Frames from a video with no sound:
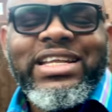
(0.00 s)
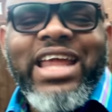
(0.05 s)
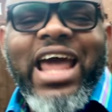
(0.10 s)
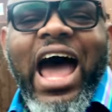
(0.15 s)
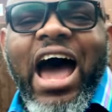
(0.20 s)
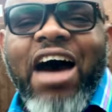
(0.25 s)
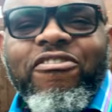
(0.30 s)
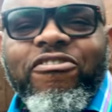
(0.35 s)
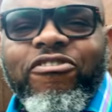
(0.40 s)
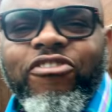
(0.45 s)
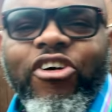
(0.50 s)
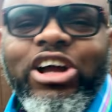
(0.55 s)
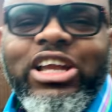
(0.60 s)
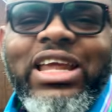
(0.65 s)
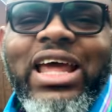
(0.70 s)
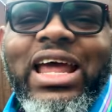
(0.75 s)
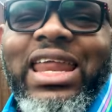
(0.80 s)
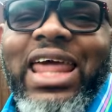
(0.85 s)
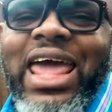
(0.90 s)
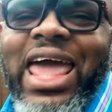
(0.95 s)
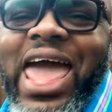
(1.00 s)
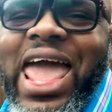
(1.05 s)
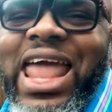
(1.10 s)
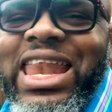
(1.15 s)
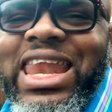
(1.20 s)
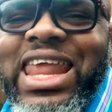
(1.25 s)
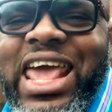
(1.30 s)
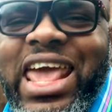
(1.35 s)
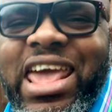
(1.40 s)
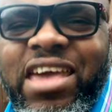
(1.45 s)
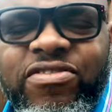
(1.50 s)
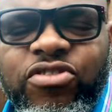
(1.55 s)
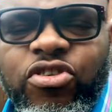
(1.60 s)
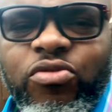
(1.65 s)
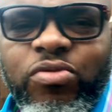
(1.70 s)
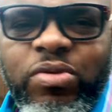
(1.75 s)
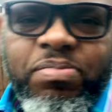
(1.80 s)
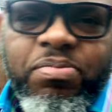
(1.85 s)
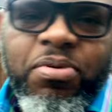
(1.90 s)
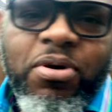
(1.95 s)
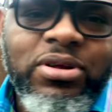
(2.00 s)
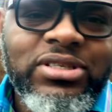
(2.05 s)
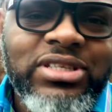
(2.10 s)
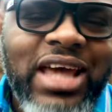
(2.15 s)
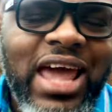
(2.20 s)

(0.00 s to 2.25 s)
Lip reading: They avoided any evil report,